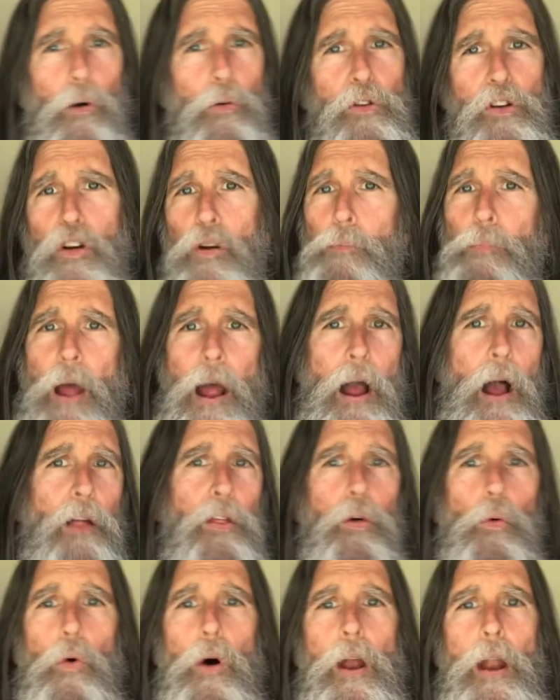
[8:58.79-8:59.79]
on your
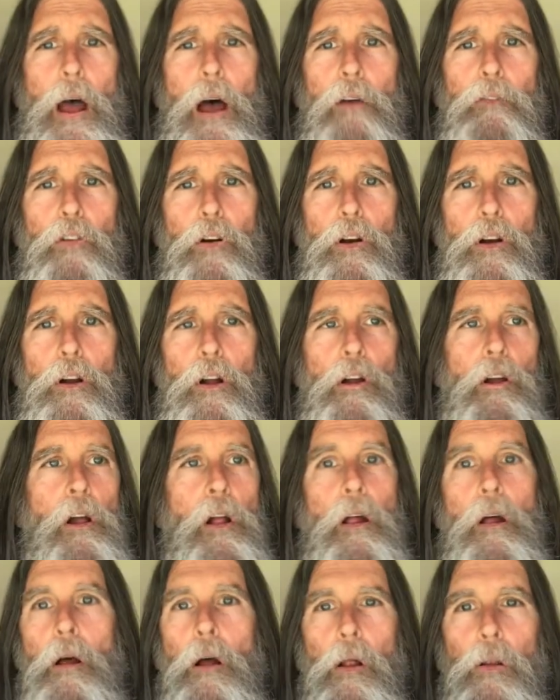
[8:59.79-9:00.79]
path, whatever,
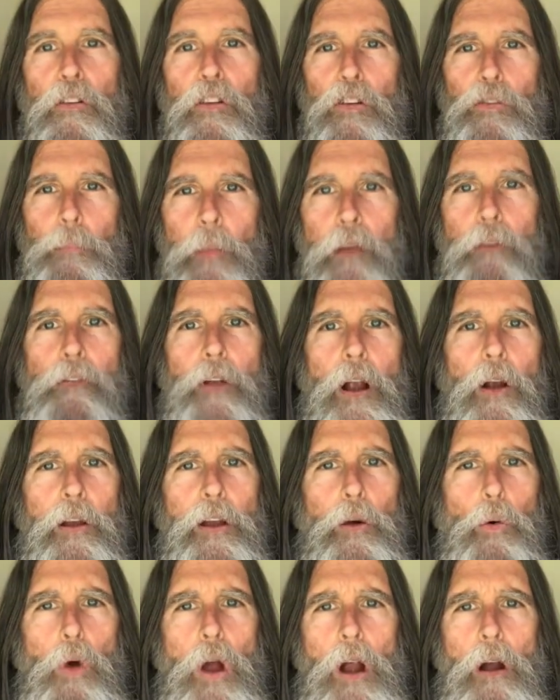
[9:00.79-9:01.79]
just be
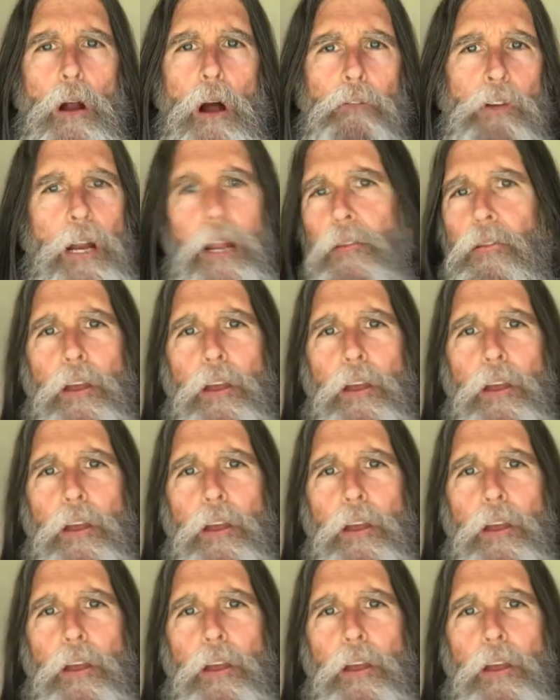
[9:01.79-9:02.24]
very aware of it.